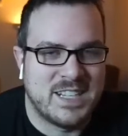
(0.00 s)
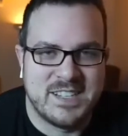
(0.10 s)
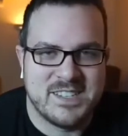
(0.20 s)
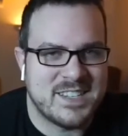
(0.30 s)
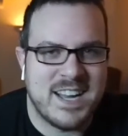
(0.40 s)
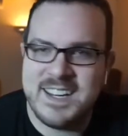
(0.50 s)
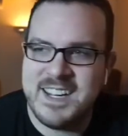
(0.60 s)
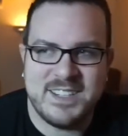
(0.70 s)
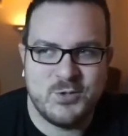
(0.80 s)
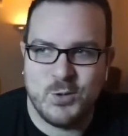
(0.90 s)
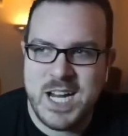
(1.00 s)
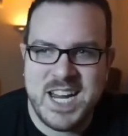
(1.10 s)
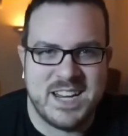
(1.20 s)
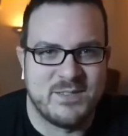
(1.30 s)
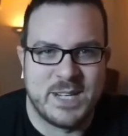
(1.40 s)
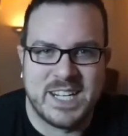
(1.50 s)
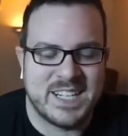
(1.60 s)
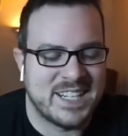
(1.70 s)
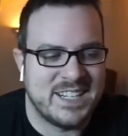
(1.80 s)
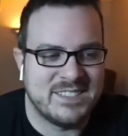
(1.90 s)
I just I got drained, man.
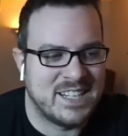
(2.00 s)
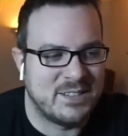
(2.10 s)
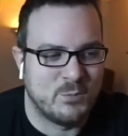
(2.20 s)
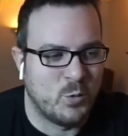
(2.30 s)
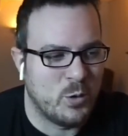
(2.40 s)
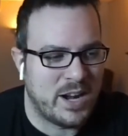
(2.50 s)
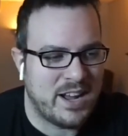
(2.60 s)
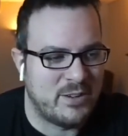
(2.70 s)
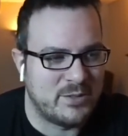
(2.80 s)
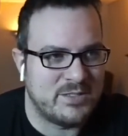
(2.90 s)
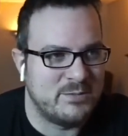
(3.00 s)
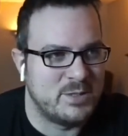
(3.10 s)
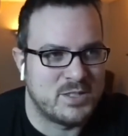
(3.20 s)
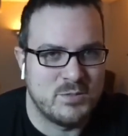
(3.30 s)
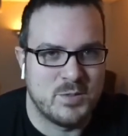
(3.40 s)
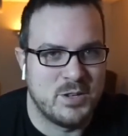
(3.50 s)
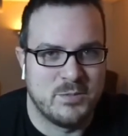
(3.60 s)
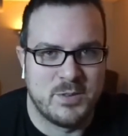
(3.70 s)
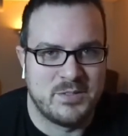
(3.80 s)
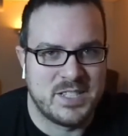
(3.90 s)
I got like worn out with superhero
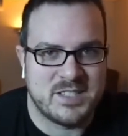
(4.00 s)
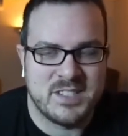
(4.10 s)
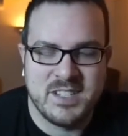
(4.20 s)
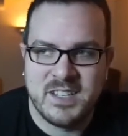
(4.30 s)
movies.